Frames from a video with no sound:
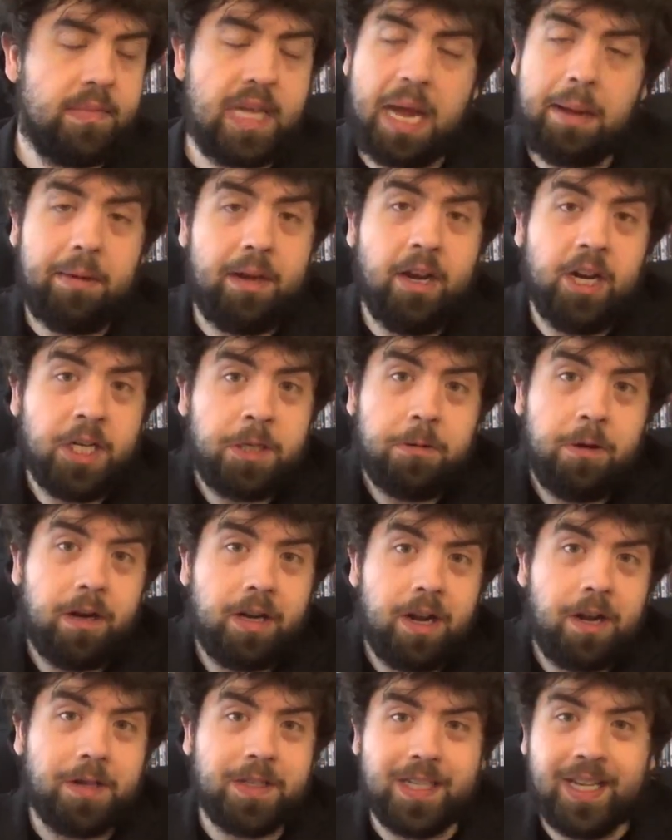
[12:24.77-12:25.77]
I'm curious where it
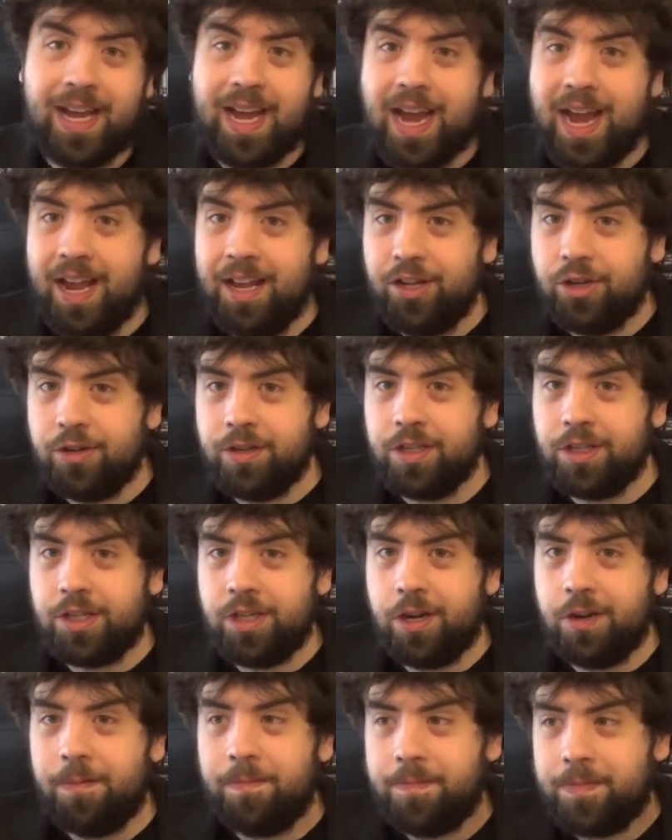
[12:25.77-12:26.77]
goes. I enjoy the
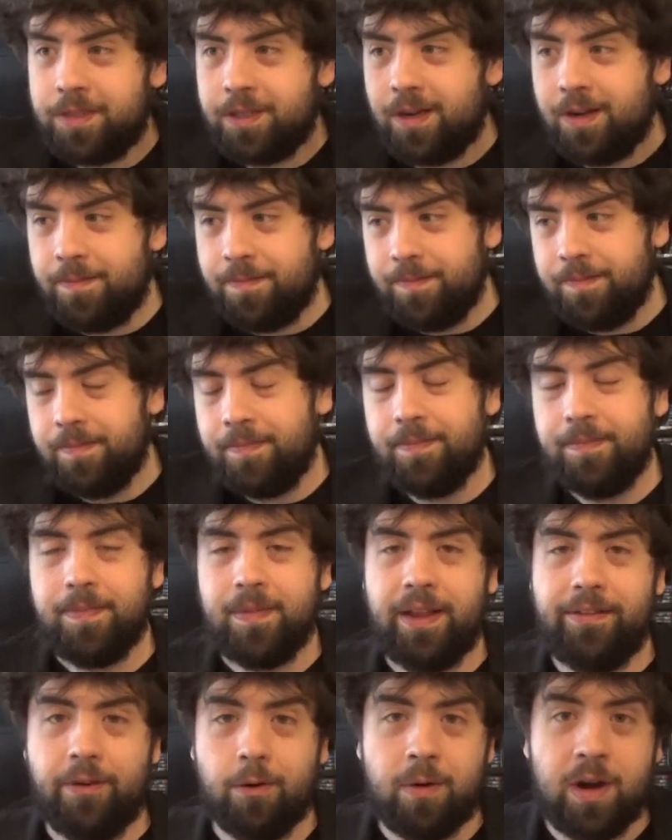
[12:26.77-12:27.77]
show. So
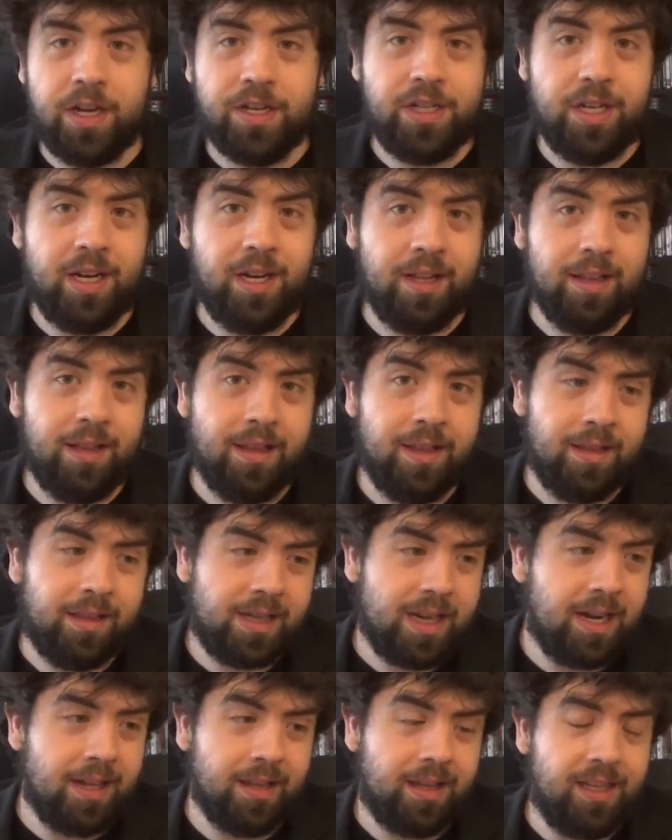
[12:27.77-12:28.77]
if you're watching it,
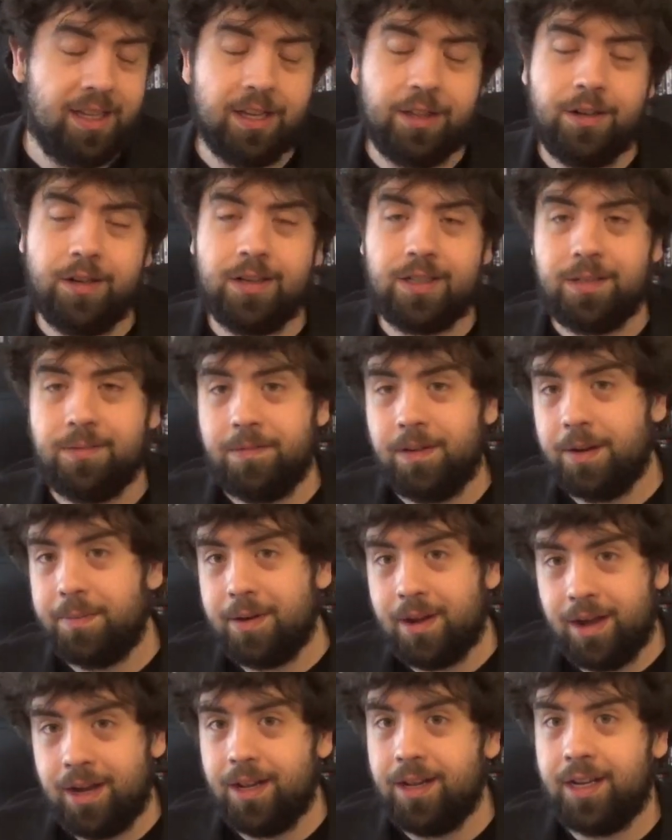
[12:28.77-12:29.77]
kind of like the others, you're
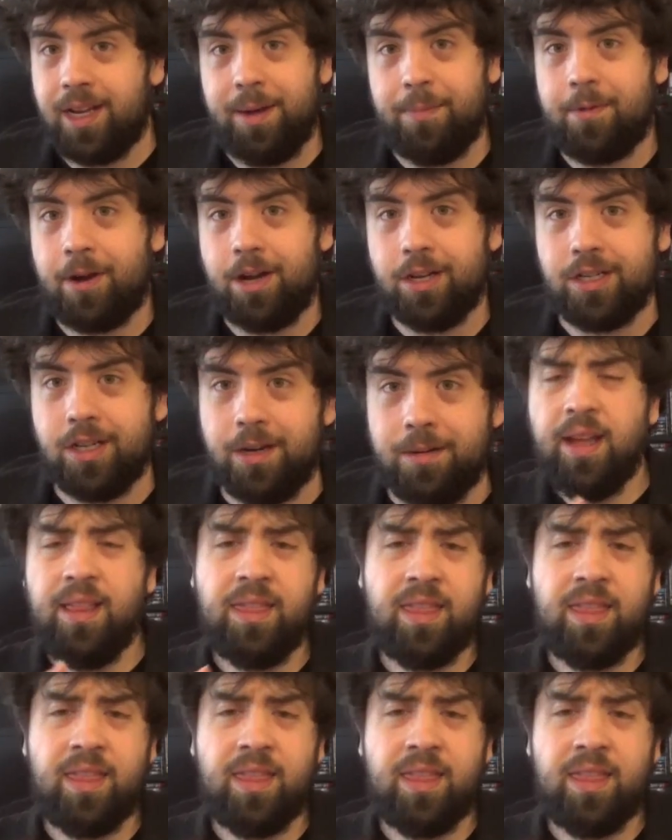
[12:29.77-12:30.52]
probably going to keep watching it.